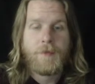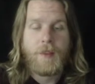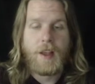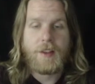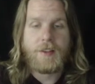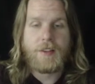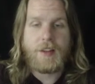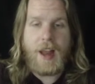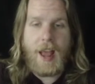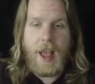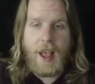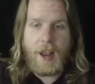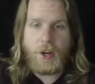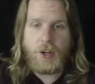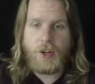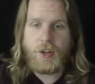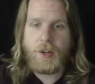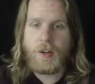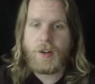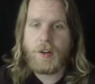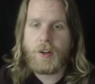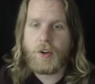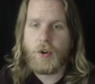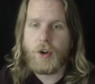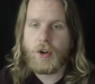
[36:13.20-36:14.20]
As an
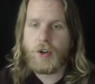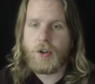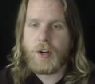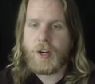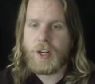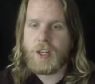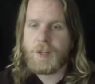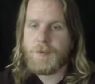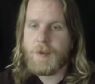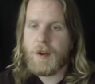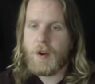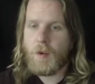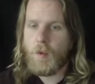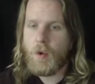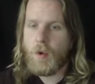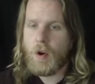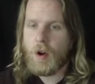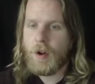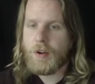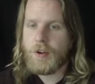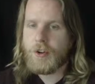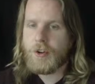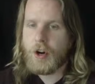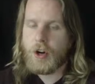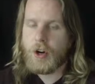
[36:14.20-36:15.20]
action, the creature can expend
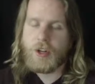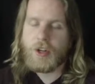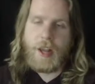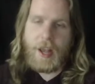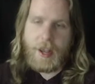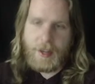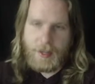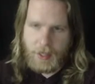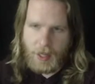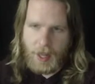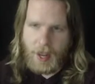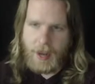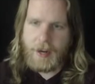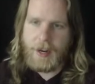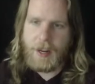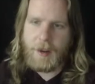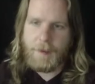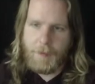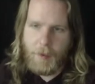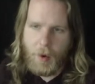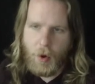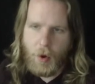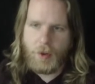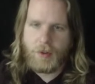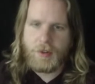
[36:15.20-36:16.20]
1 charge to cast lightning
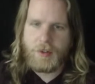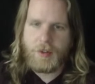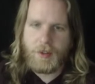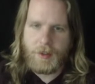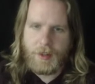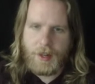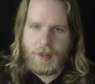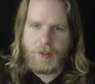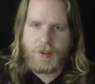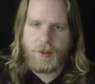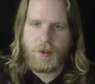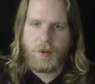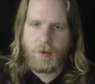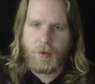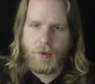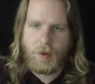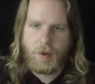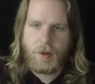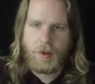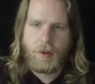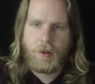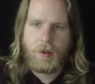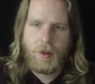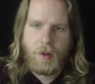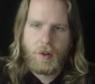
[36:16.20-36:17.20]
bolt. That's
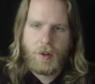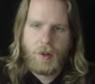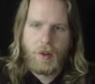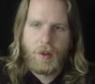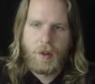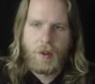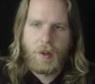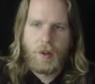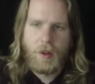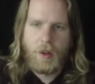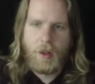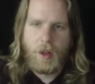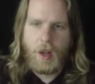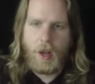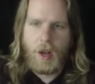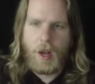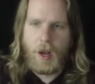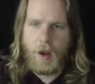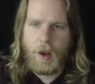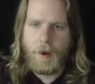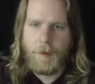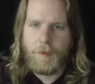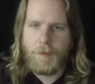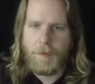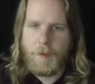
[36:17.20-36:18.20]
cool.
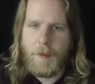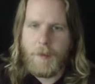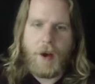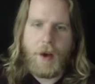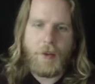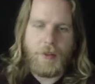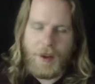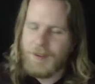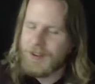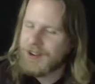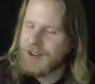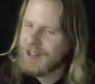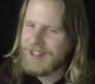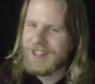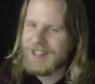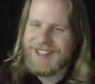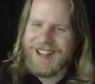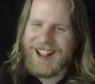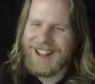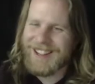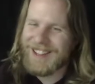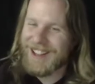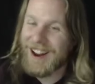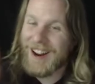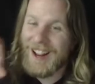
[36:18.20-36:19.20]
The mouth. I was just going to
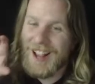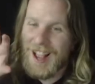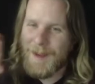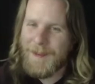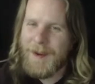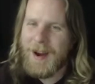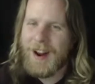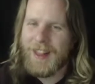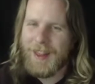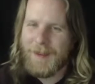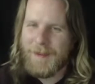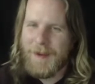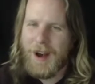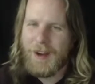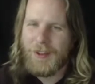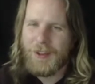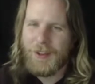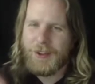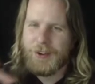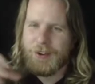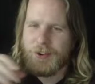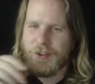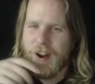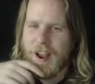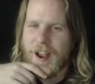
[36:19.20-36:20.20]
say, it's got to come out of the mouth
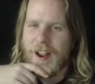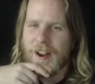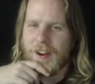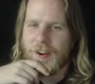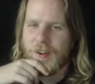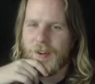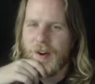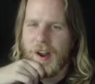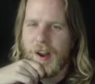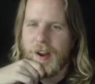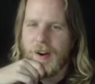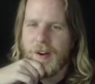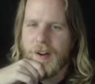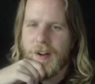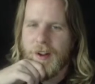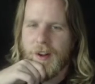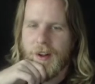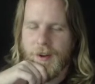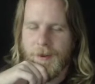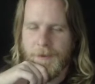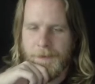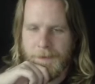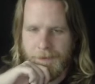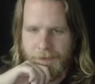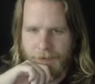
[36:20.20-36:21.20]
of the dragon, right?
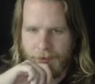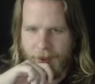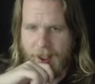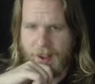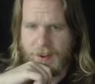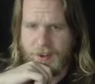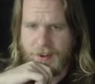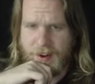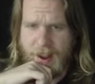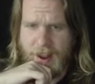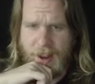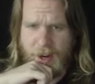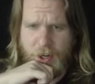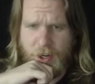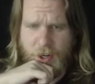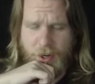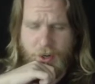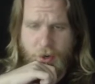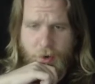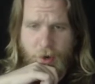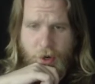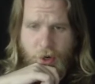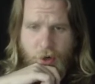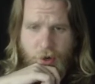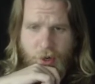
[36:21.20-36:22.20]
As an action,
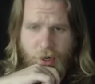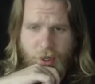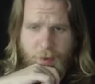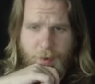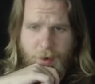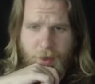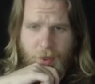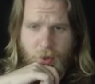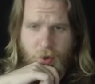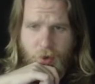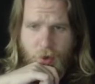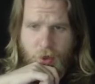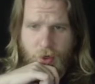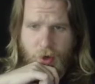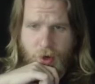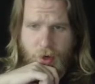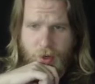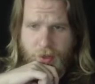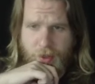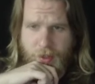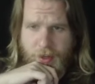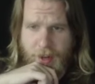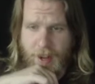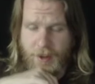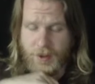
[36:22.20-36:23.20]
the creature can expel 2
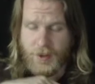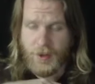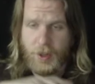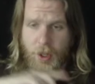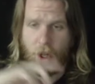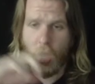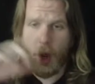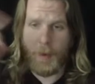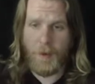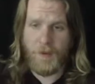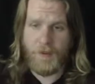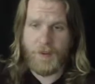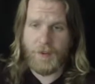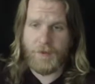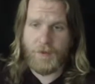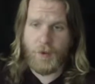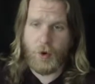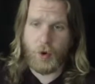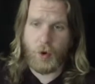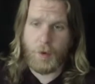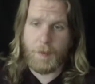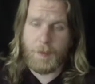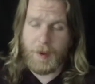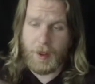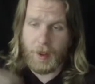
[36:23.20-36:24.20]
charges to cast a Globe of
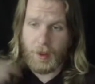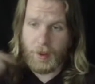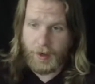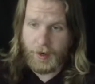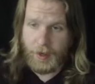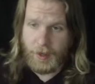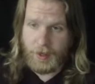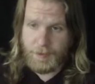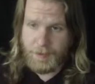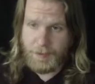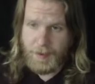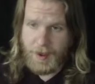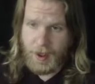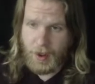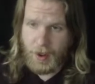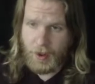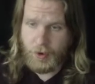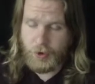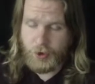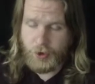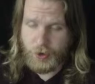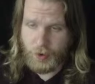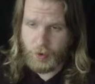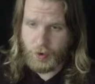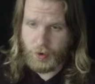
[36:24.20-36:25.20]
Invulnerability spell.
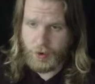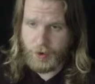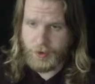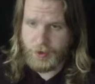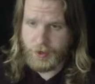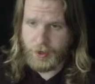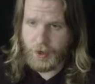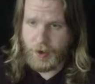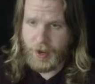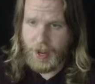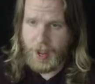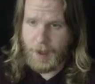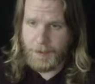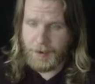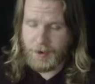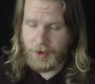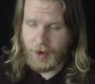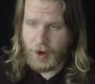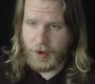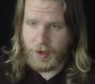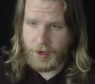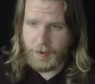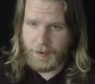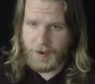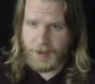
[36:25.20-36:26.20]
Sure, so you can't be
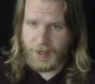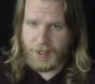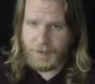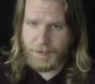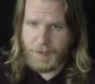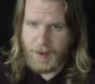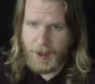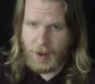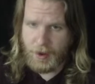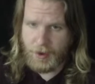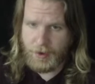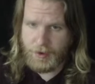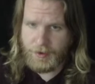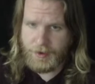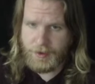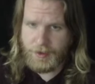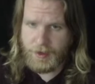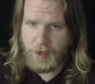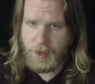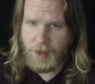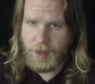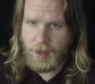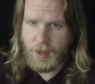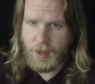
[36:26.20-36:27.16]
targeted by spells.